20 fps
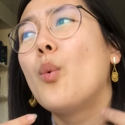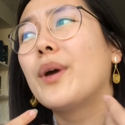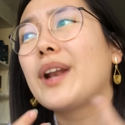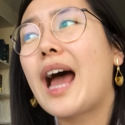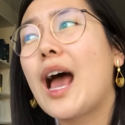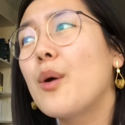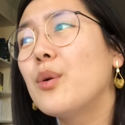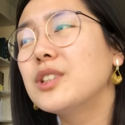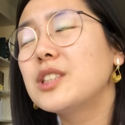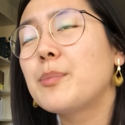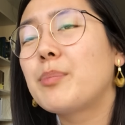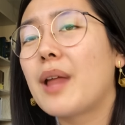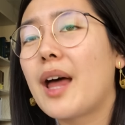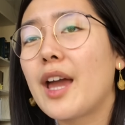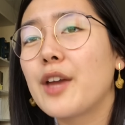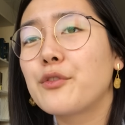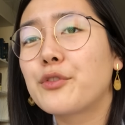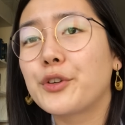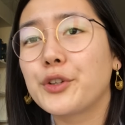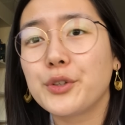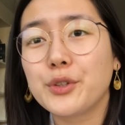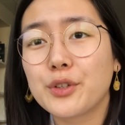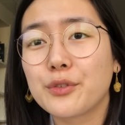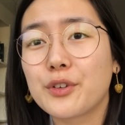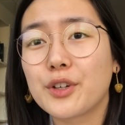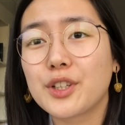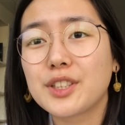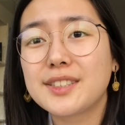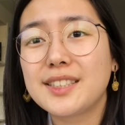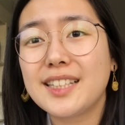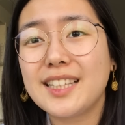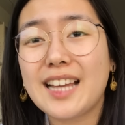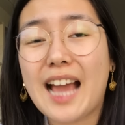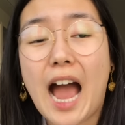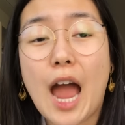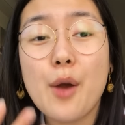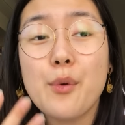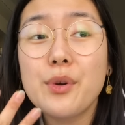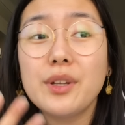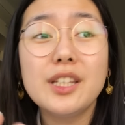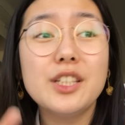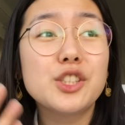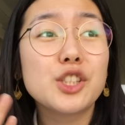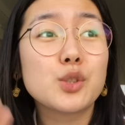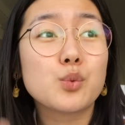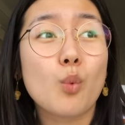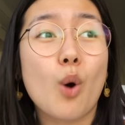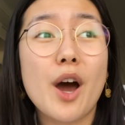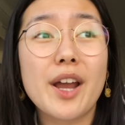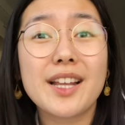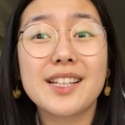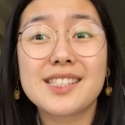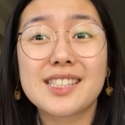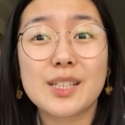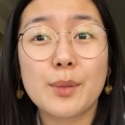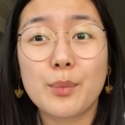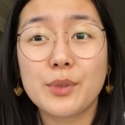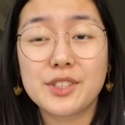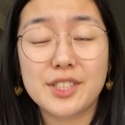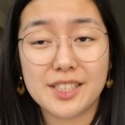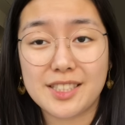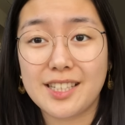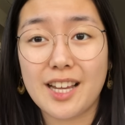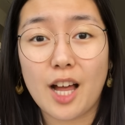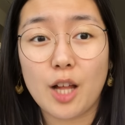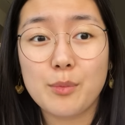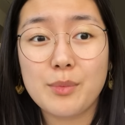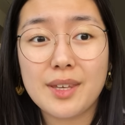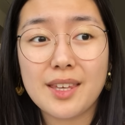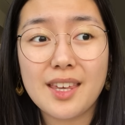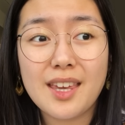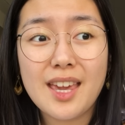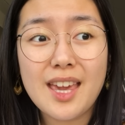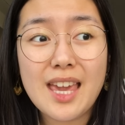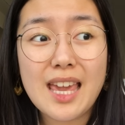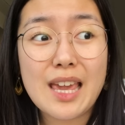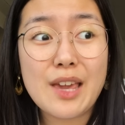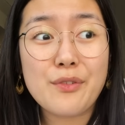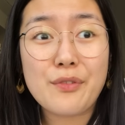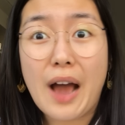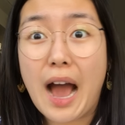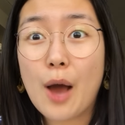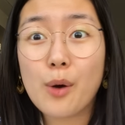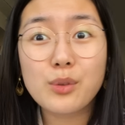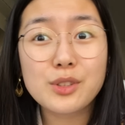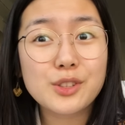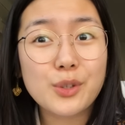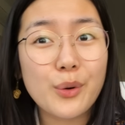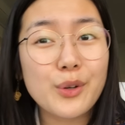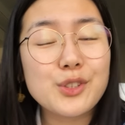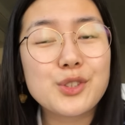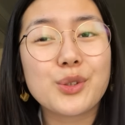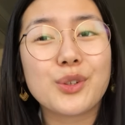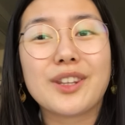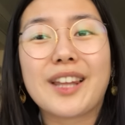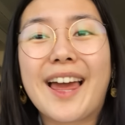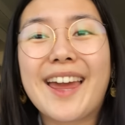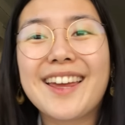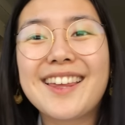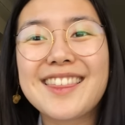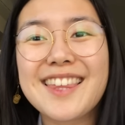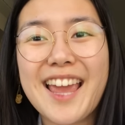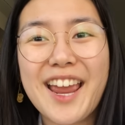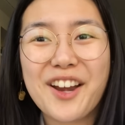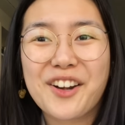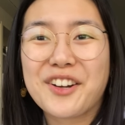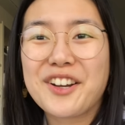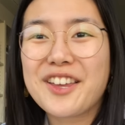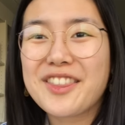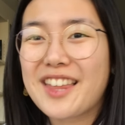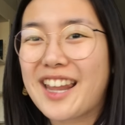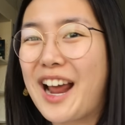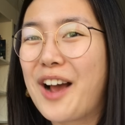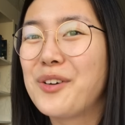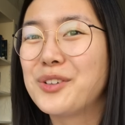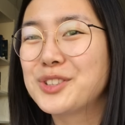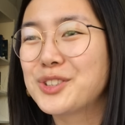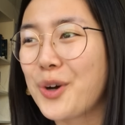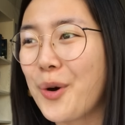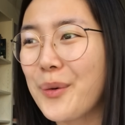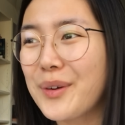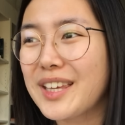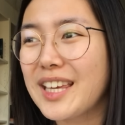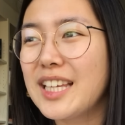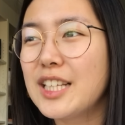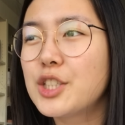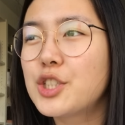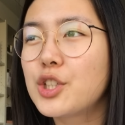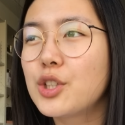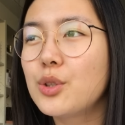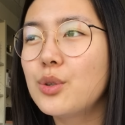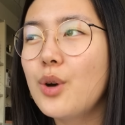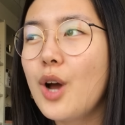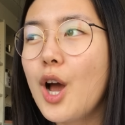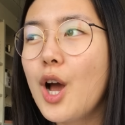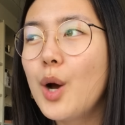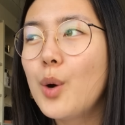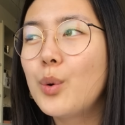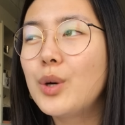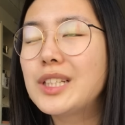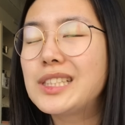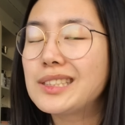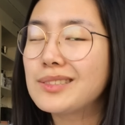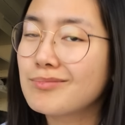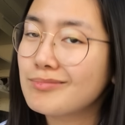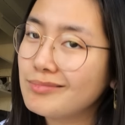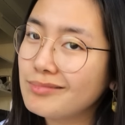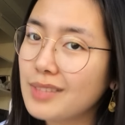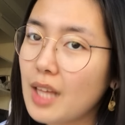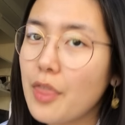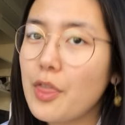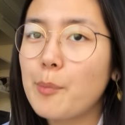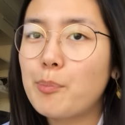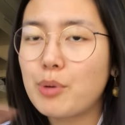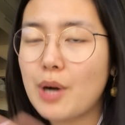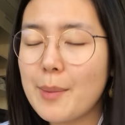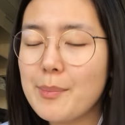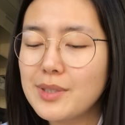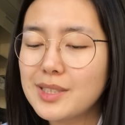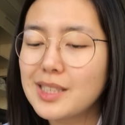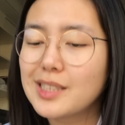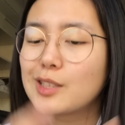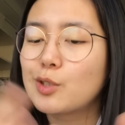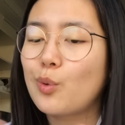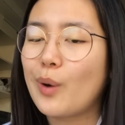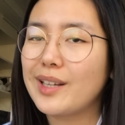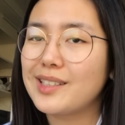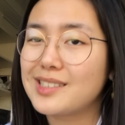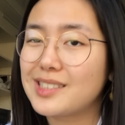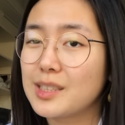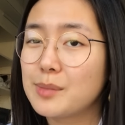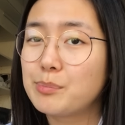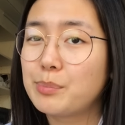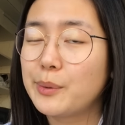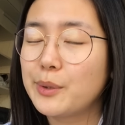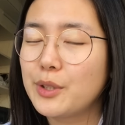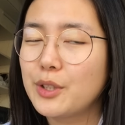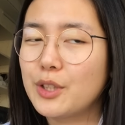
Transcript: When I was applying for university, I really just wanted someone to tell me if I was going to like the area that I was going into, which the premise is quite simple, you